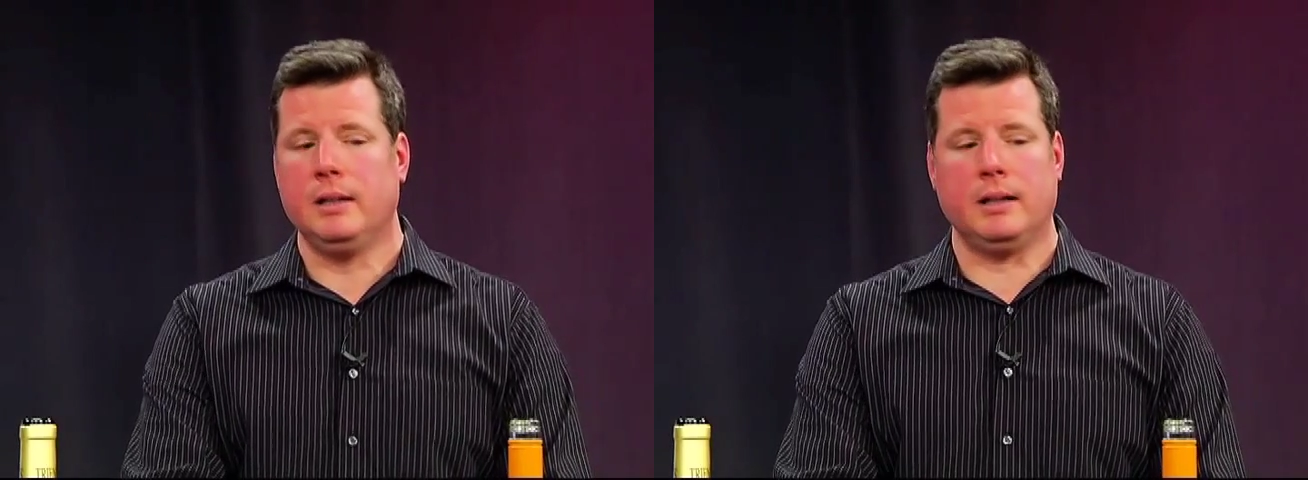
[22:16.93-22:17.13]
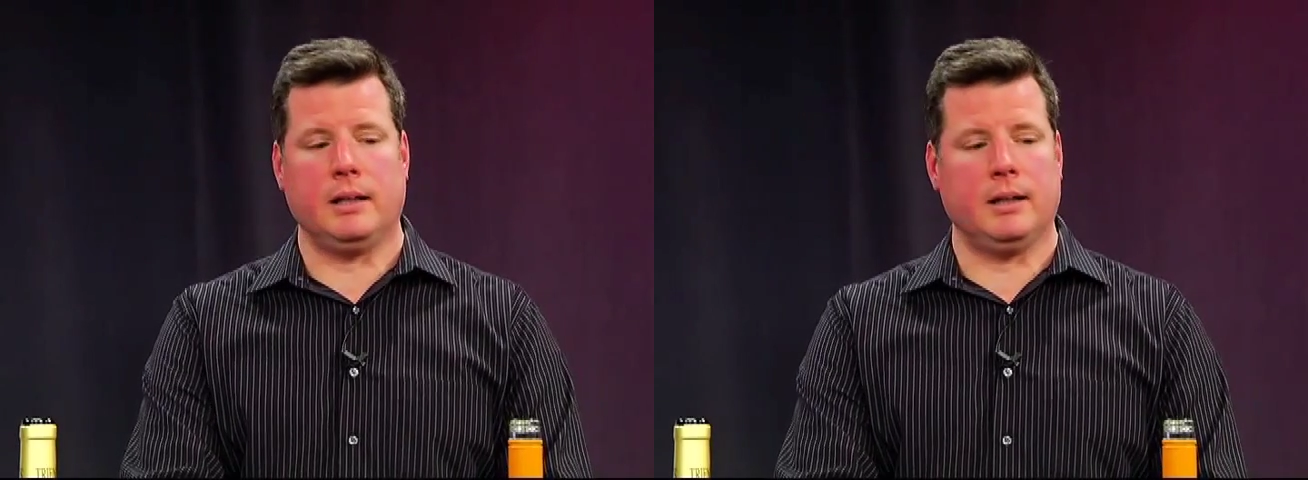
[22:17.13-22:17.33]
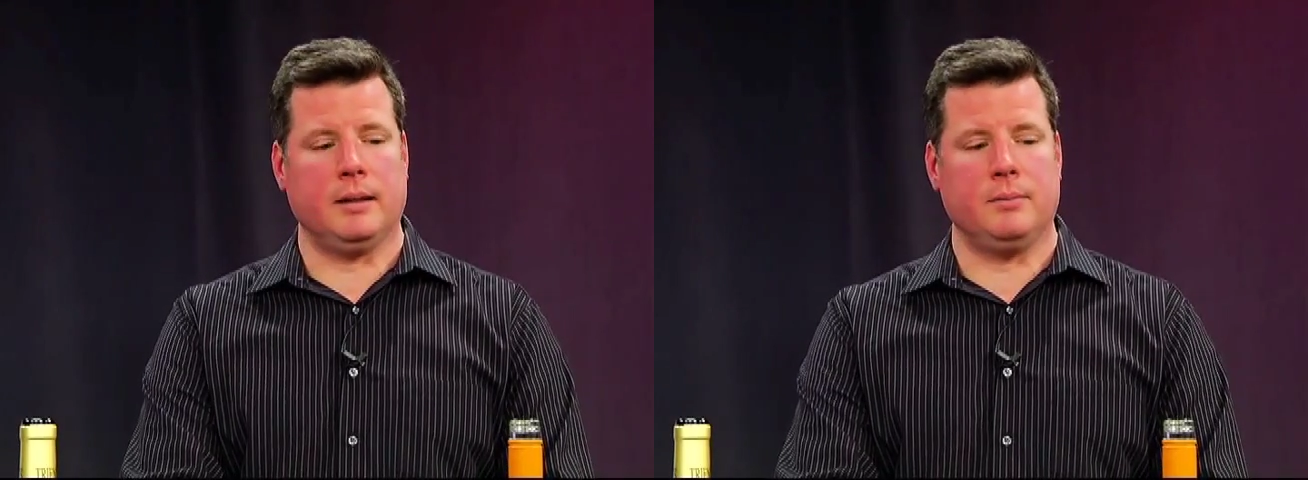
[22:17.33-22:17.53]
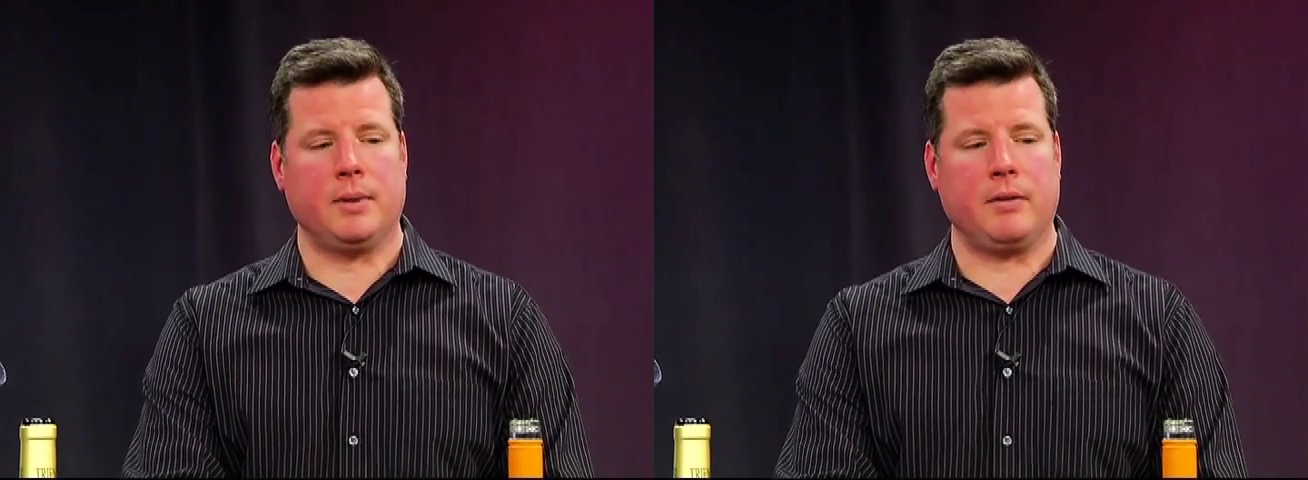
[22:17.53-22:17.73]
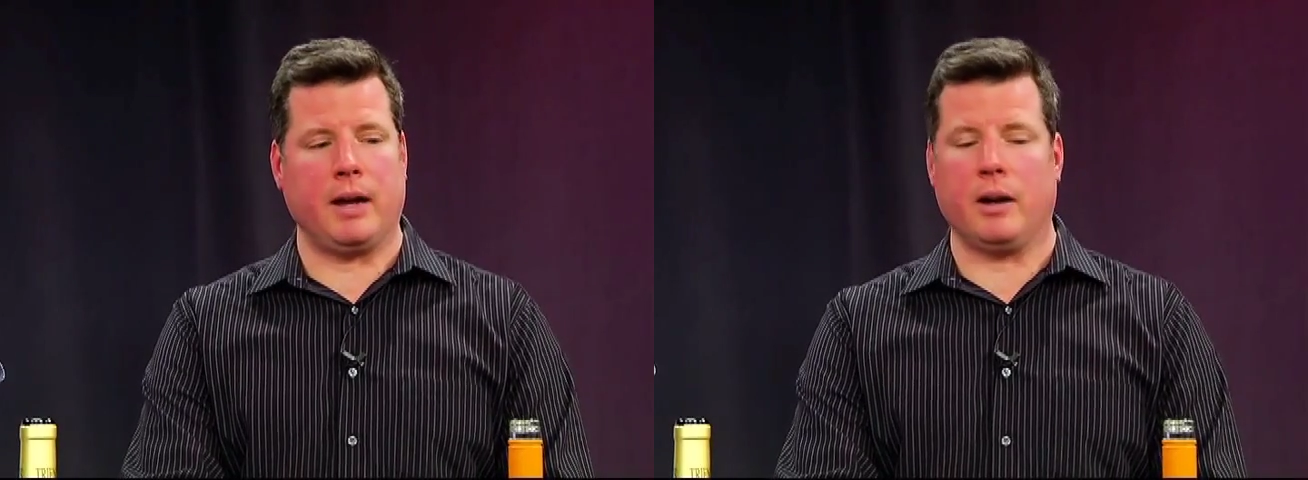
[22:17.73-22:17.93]
Um,
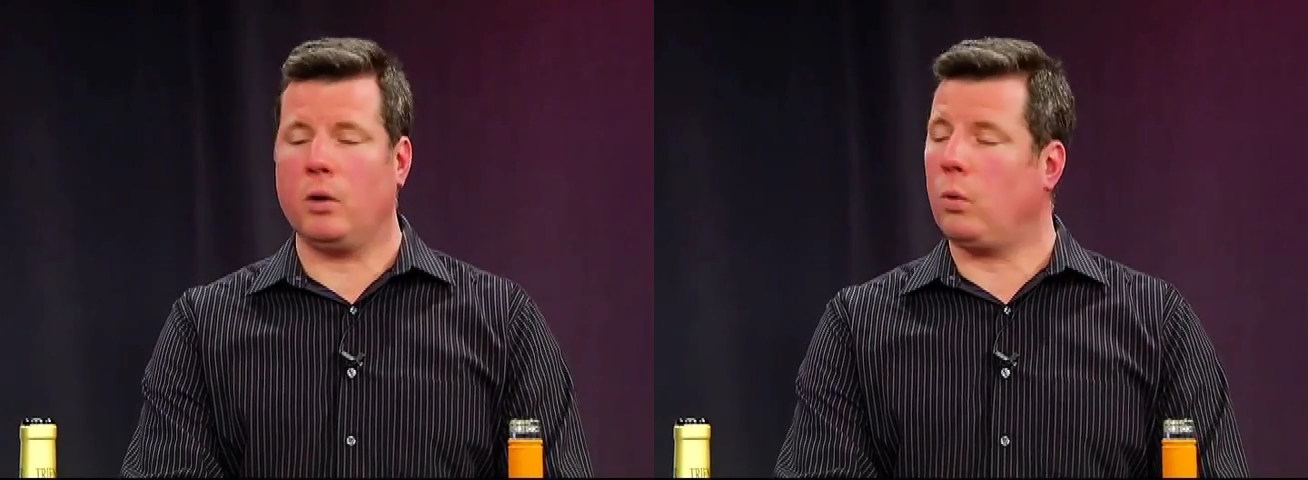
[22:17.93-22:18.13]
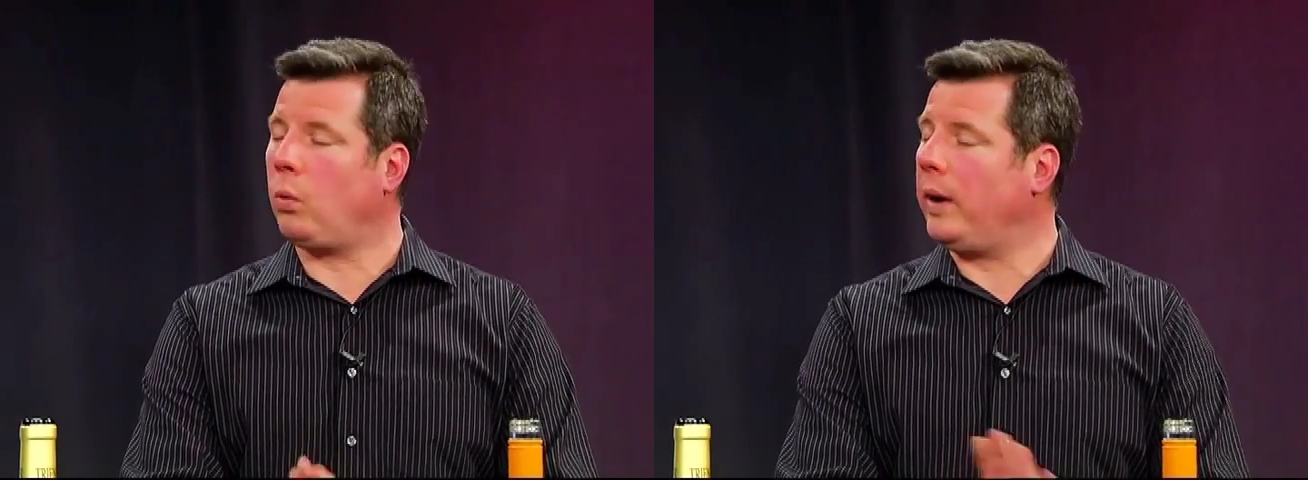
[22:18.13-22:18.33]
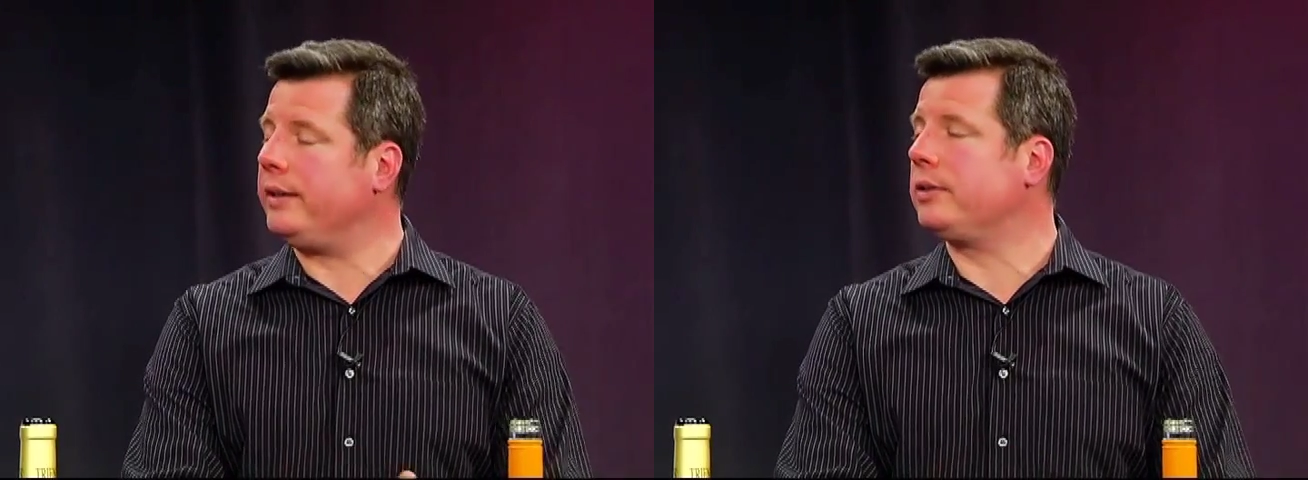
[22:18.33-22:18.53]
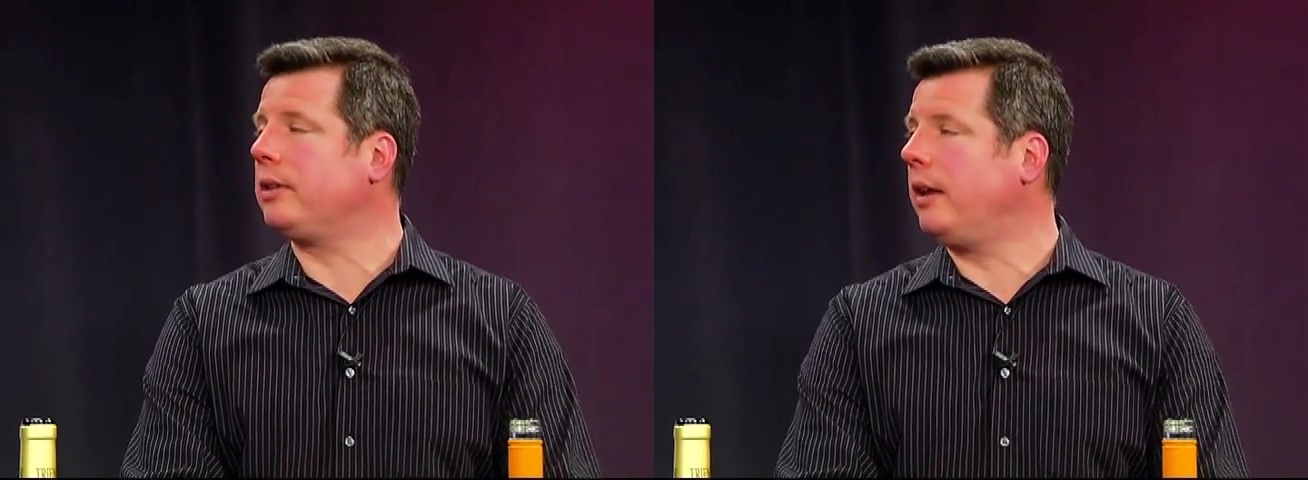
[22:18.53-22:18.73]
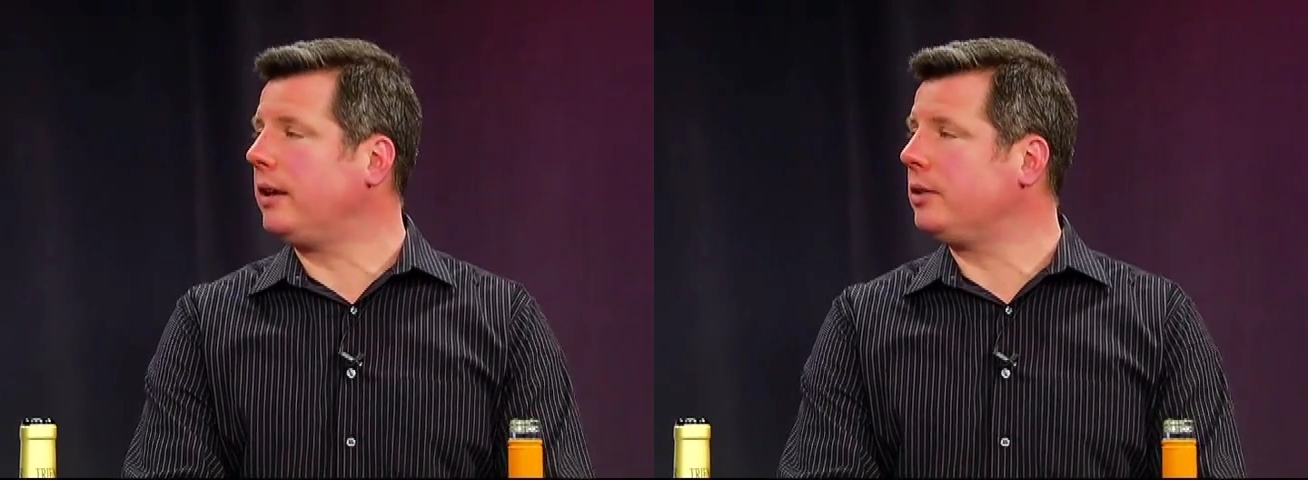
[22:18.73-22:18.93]
they've got a great
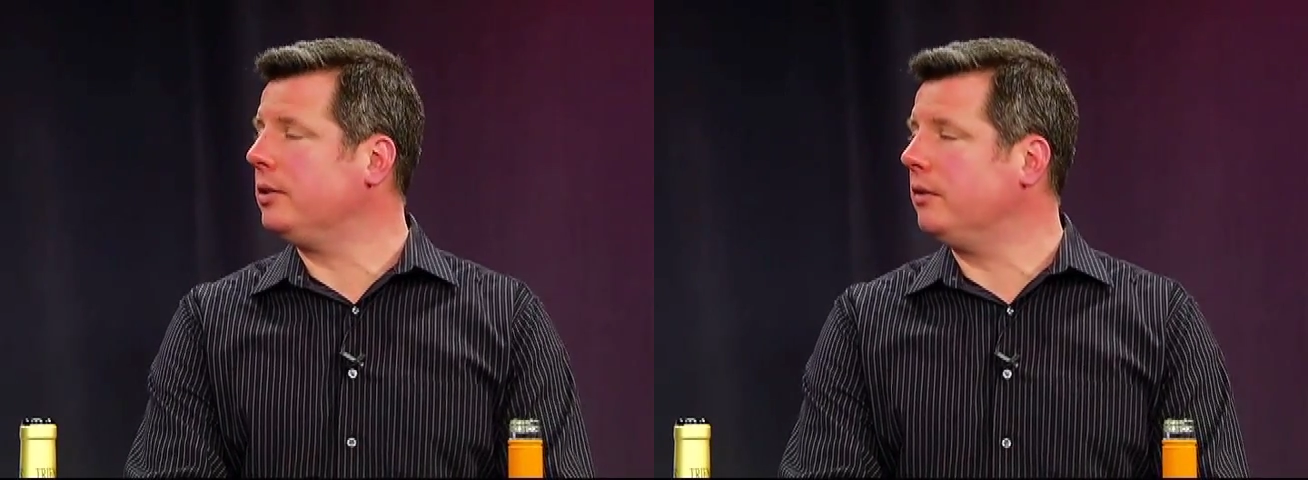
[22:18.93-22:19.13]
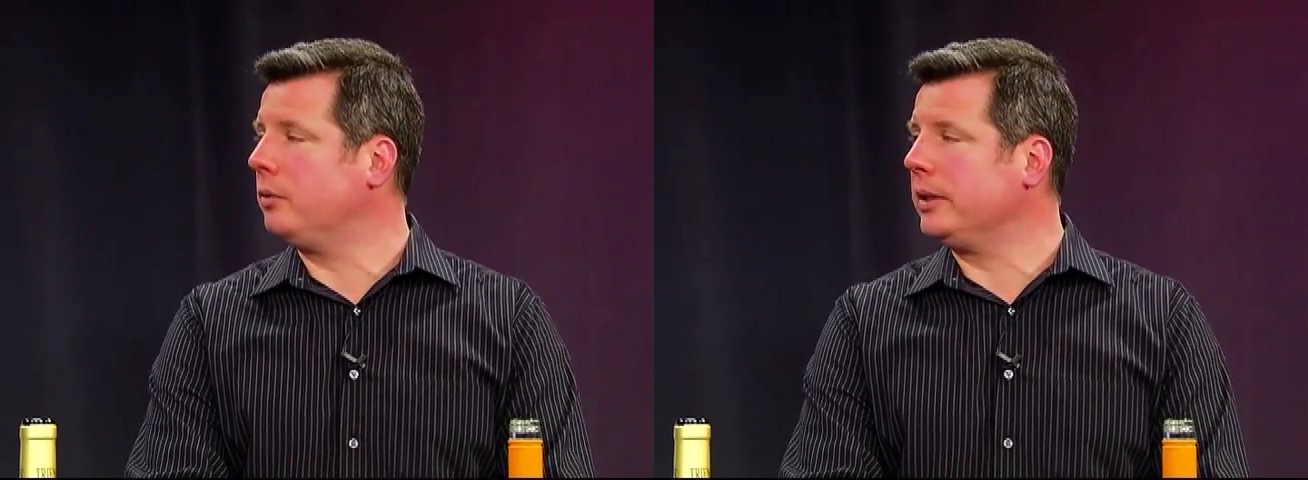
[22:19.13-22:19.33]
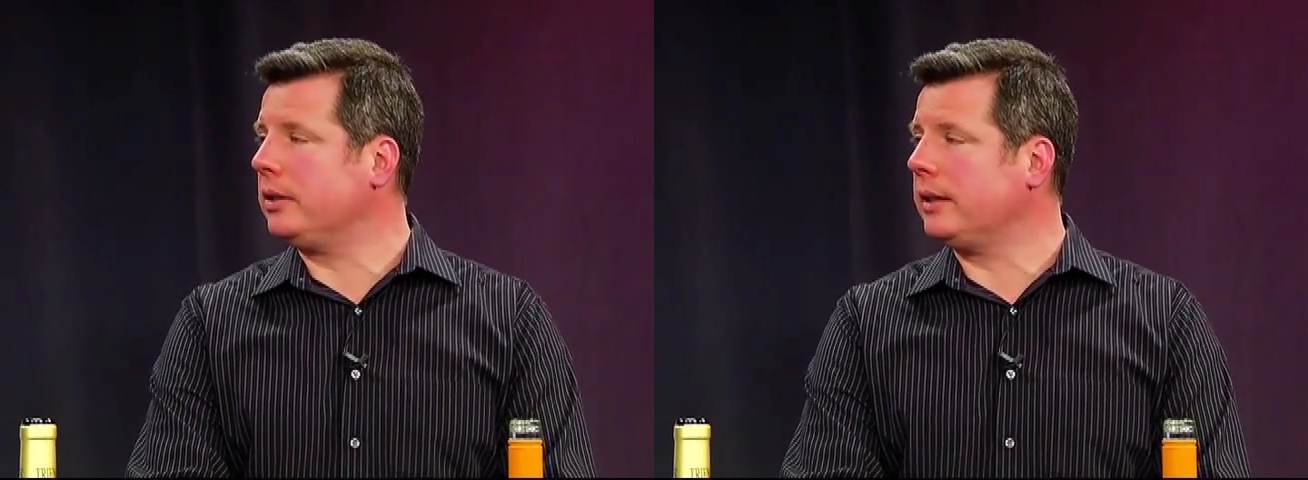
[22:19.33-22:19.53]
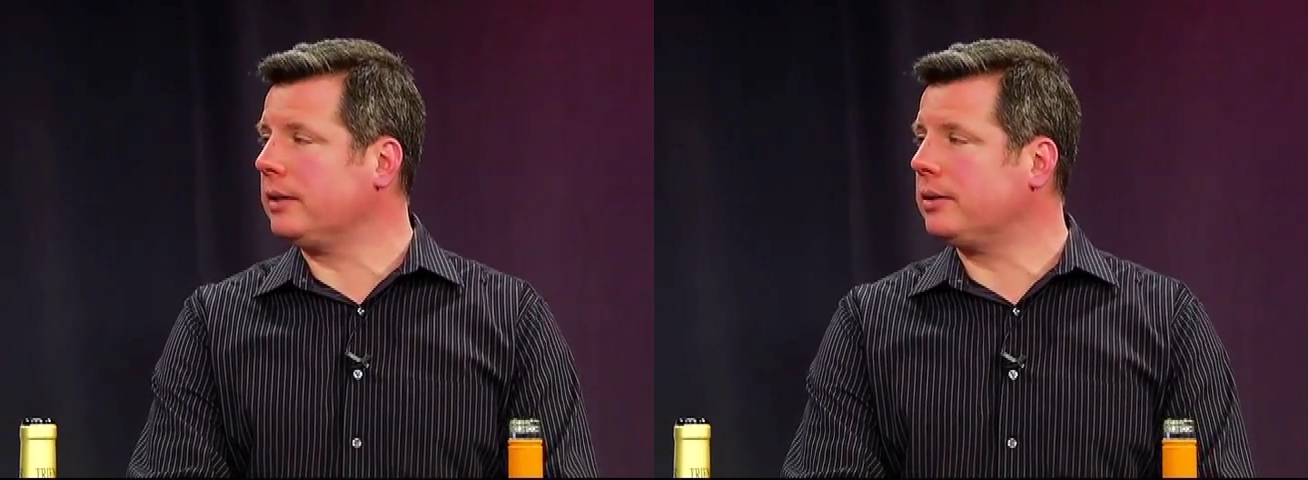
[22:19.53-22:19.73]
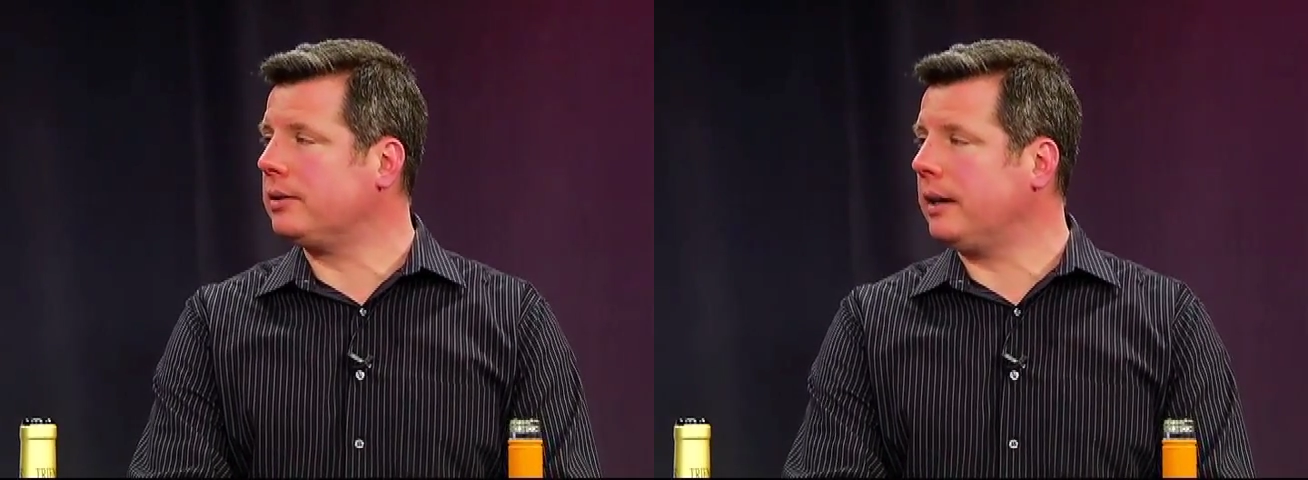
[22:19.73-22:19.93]
selection of Rieslings,